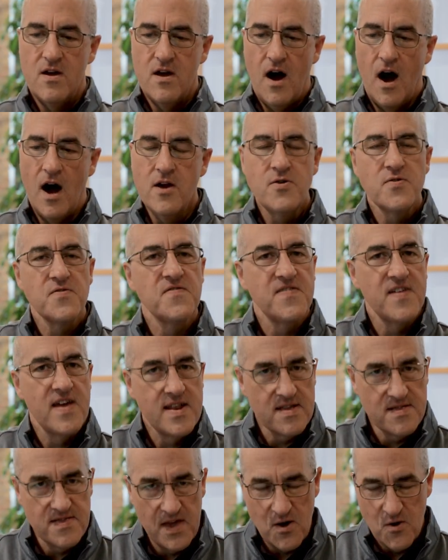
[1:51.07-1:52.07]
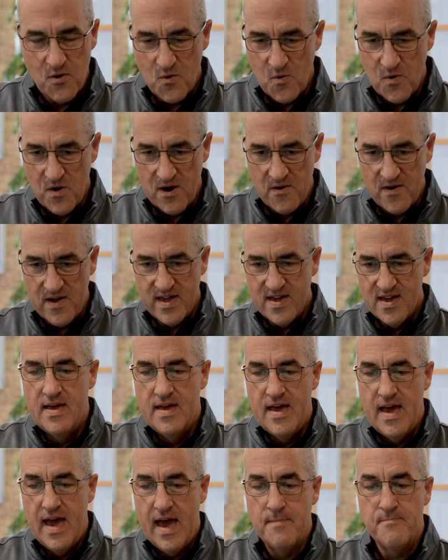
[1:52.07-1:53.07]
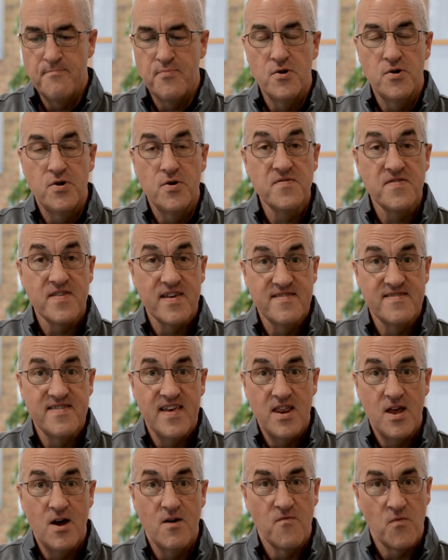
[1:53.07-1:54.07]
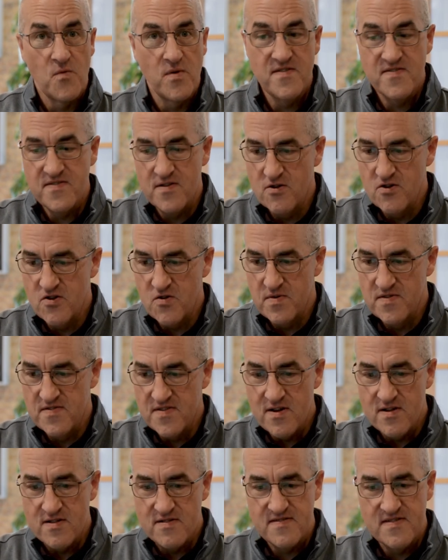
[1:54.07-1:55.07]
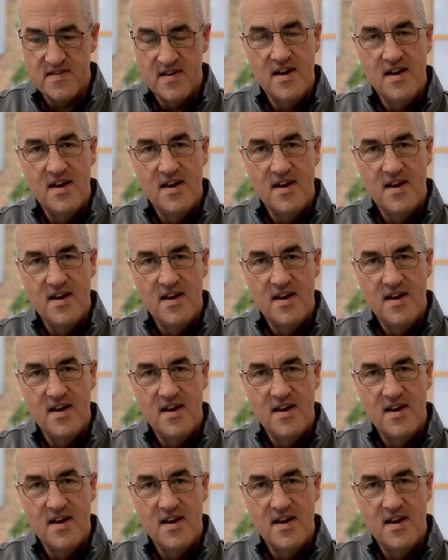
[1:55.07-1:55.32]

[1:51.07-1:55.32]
understand a legal query and produce a set of research results?